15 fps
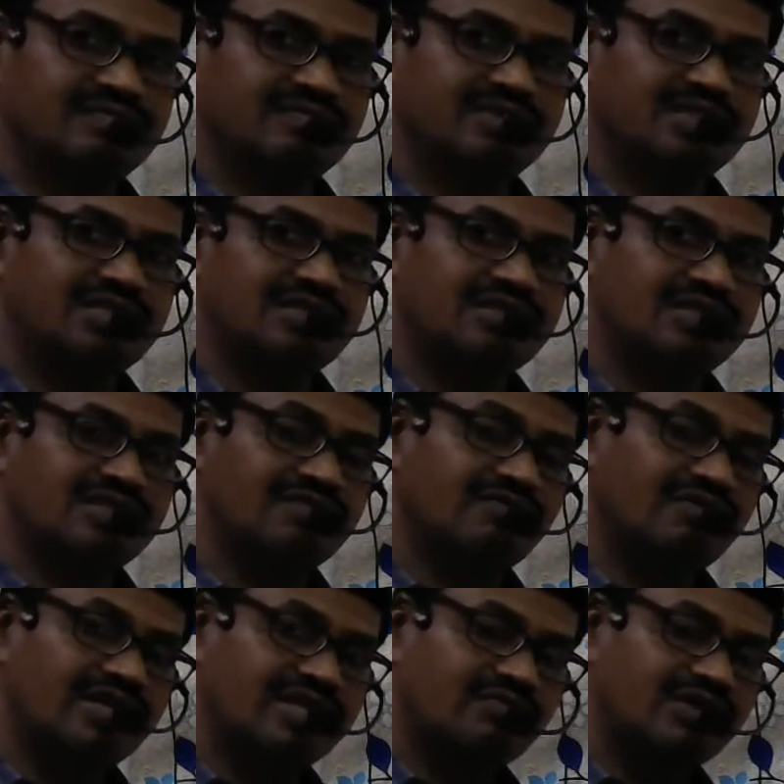then
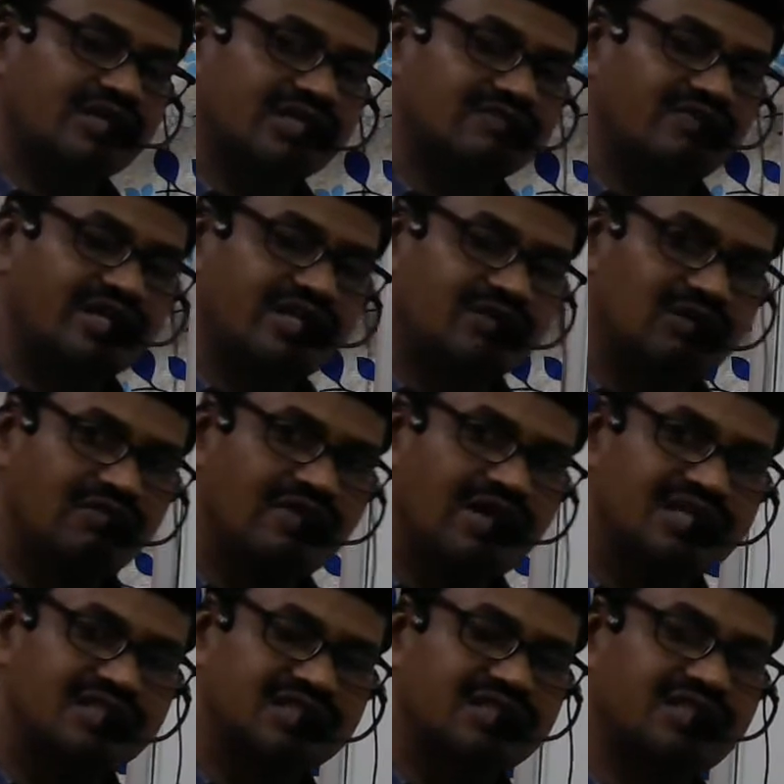what is variable
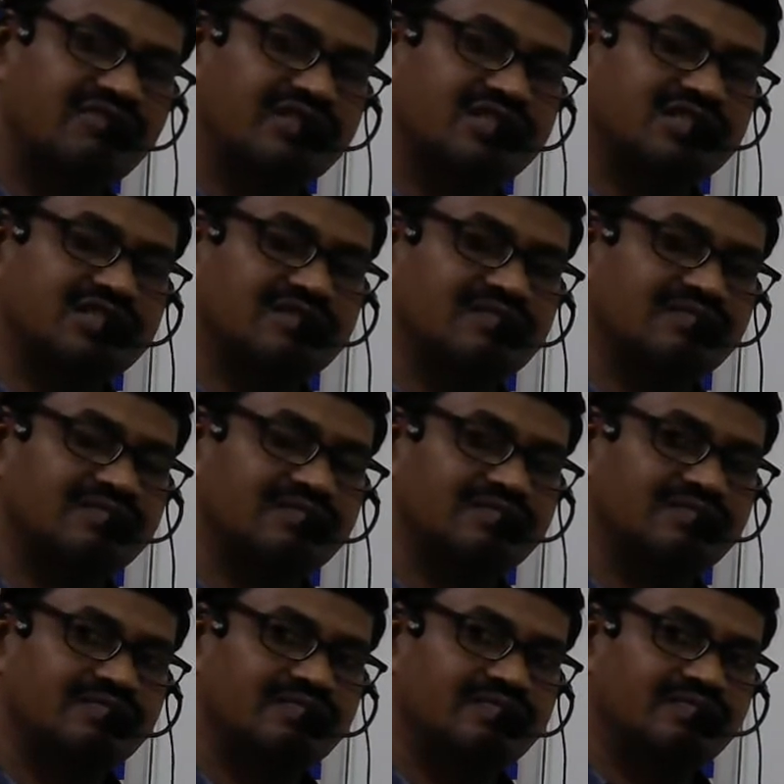valency definition,
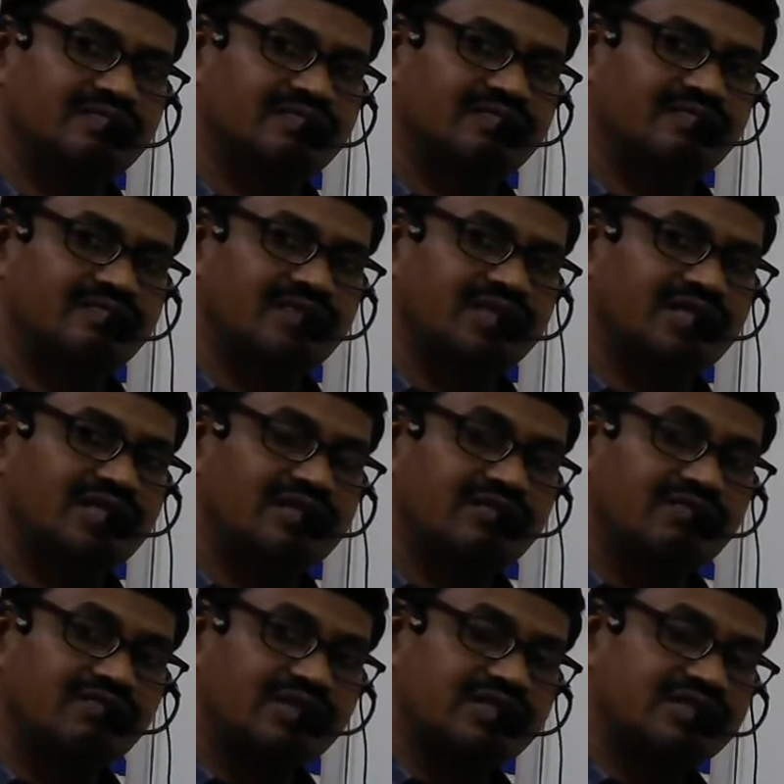
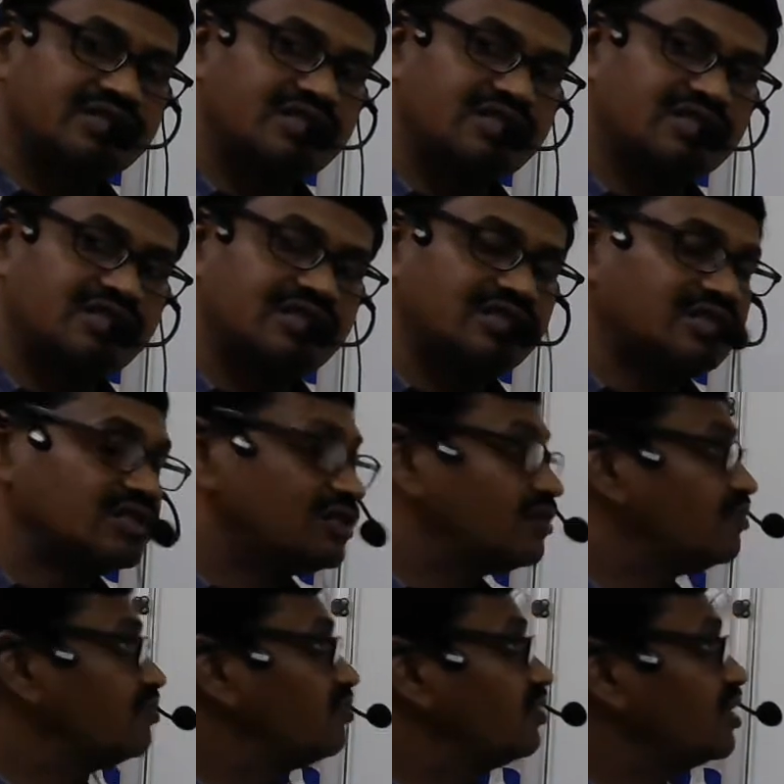then what is the
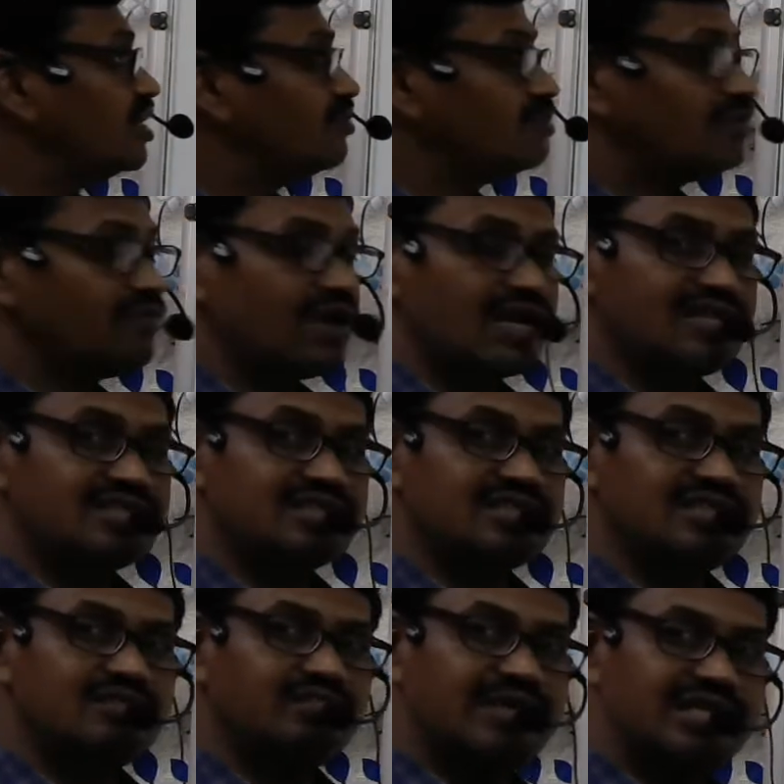variable
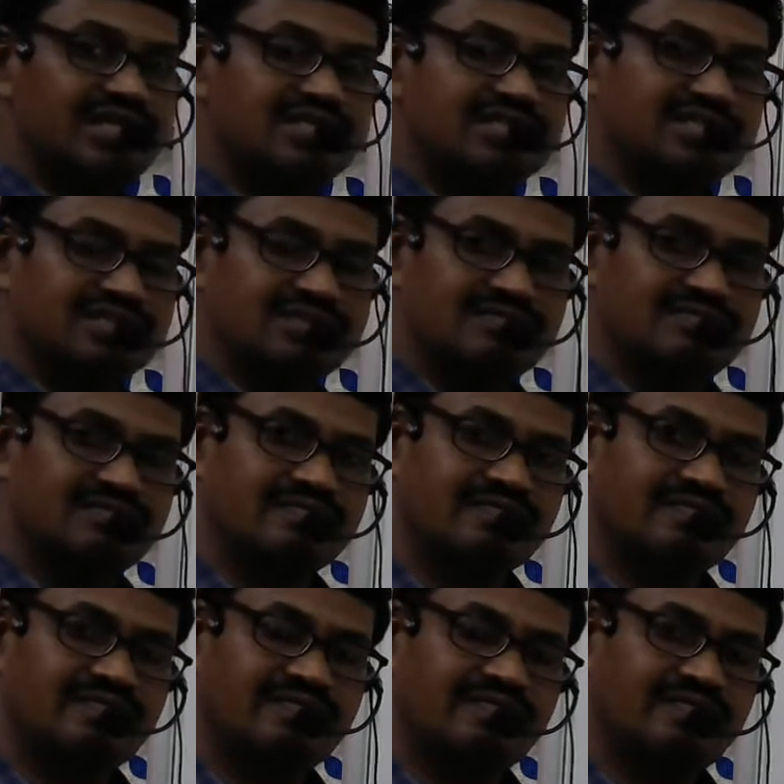valency in metals.
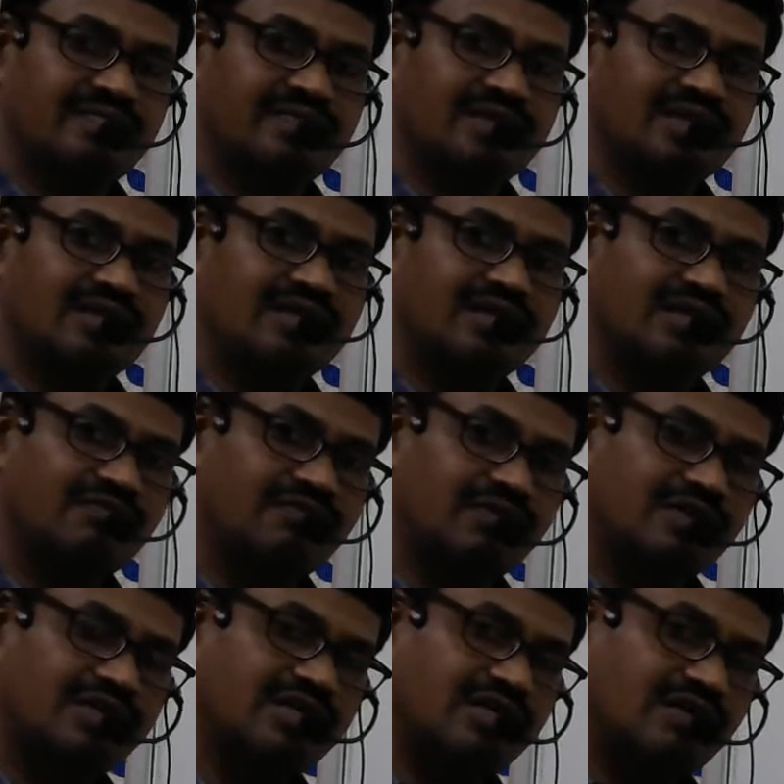If
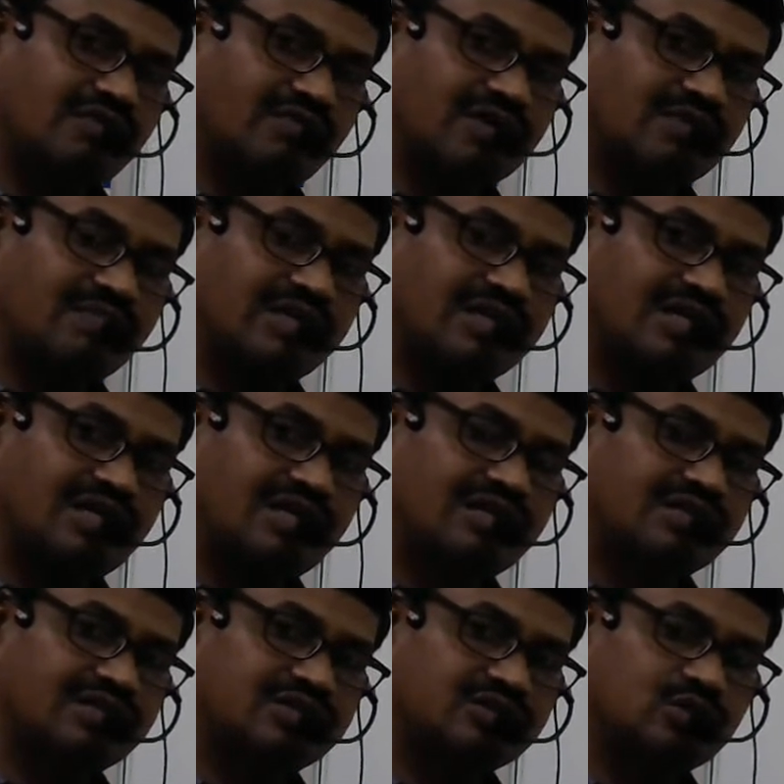one metal
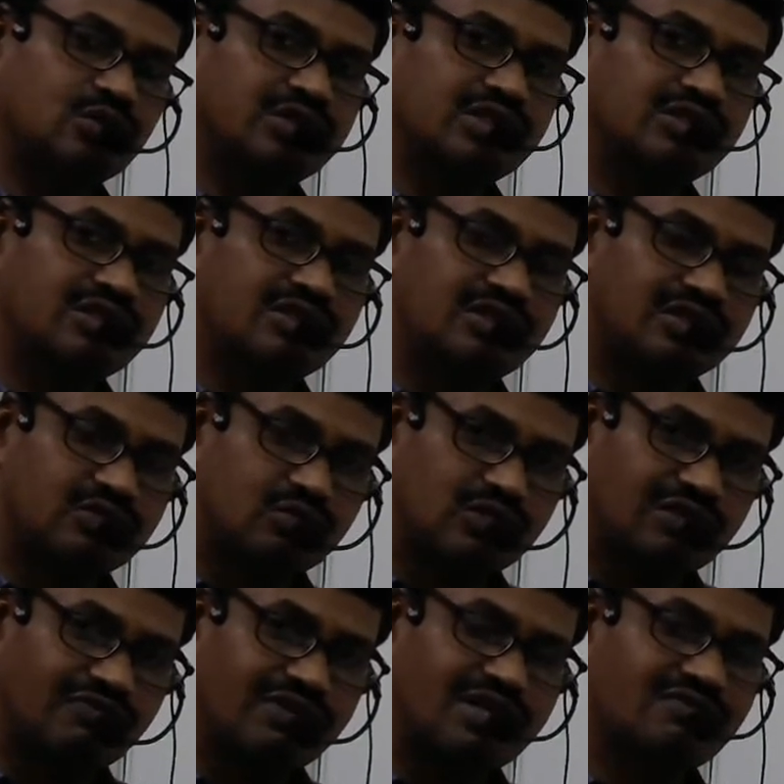is showing two
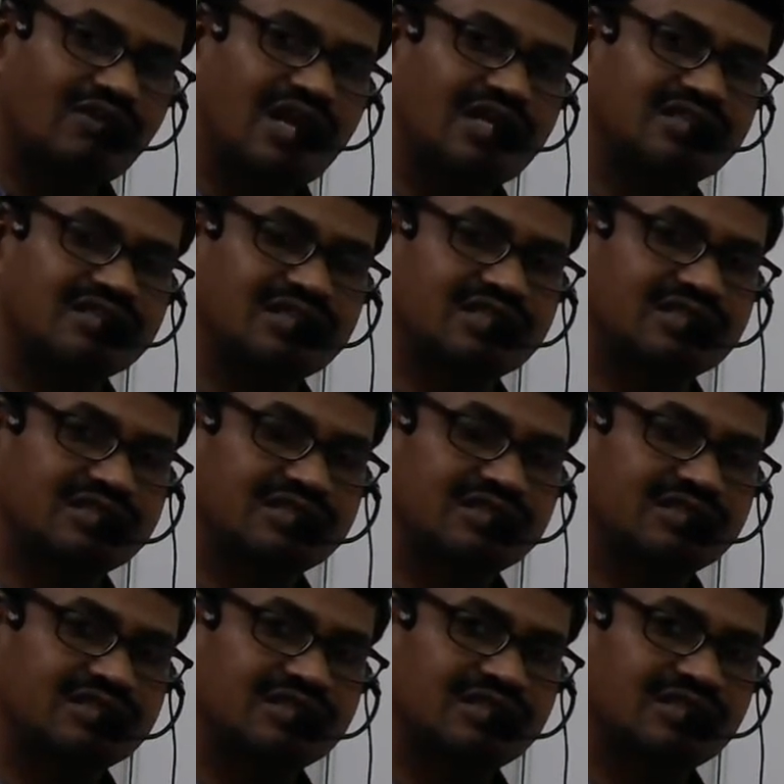different
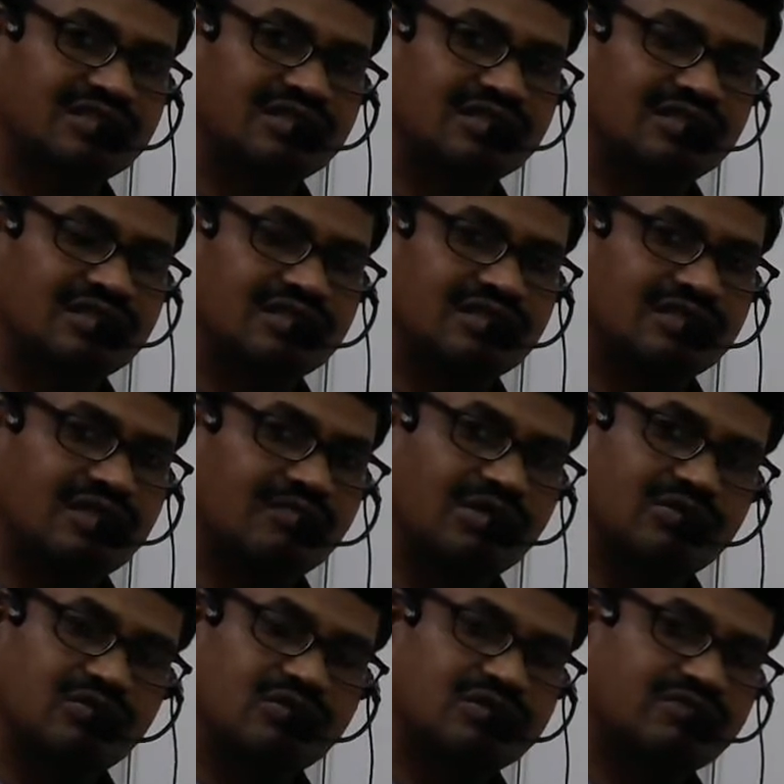valencies, among
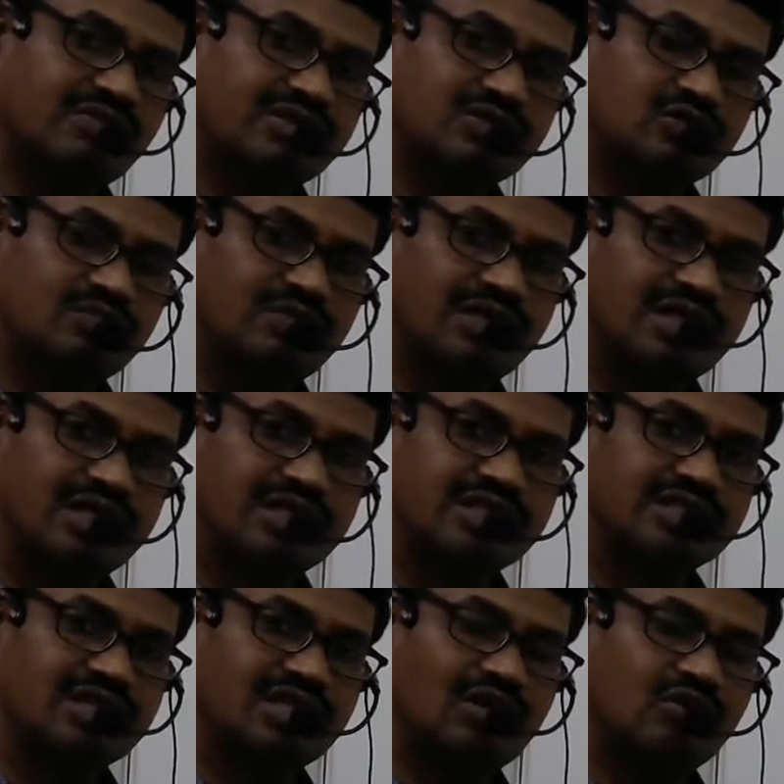those one should
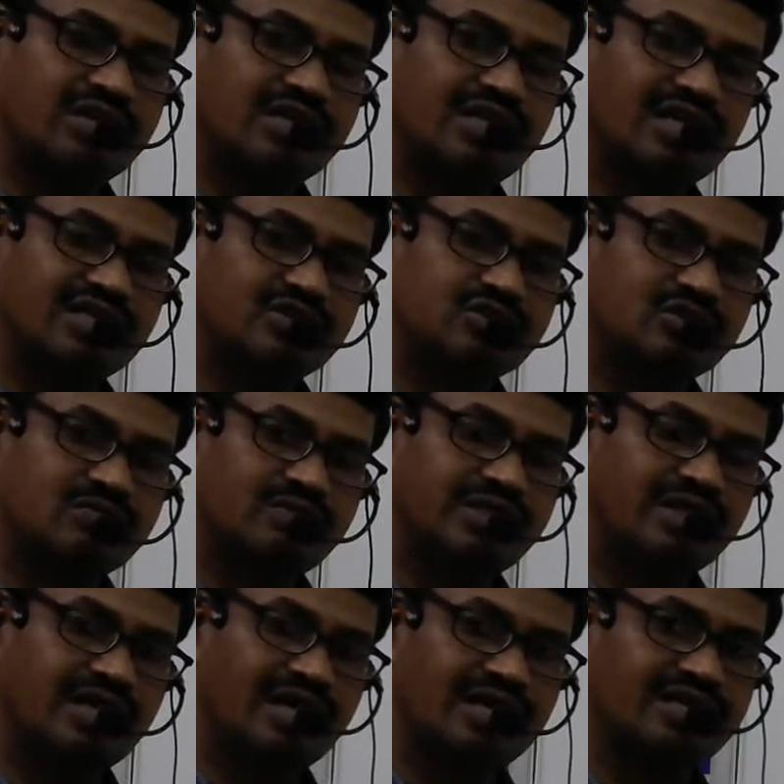be lower, other should be
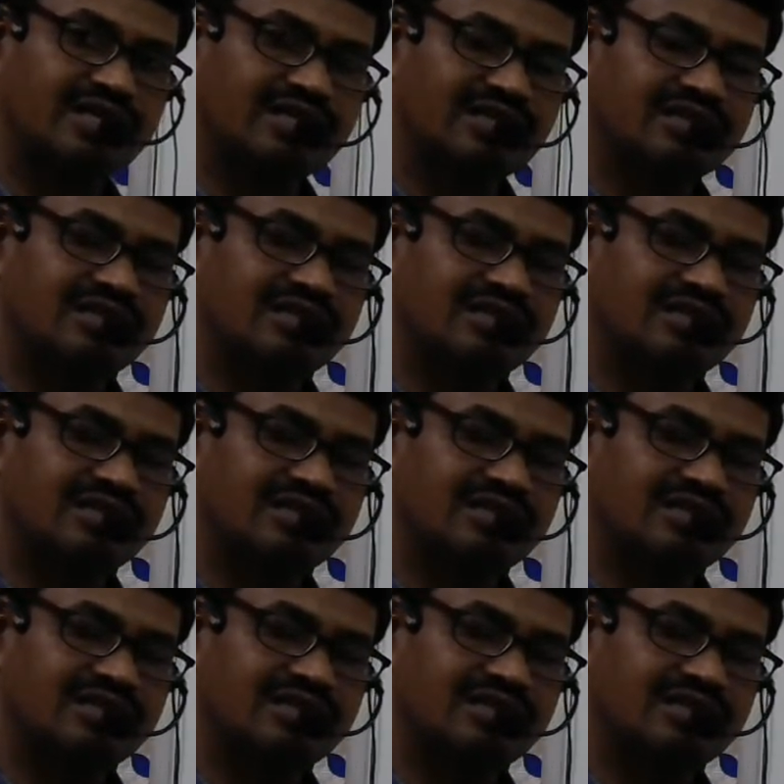higher.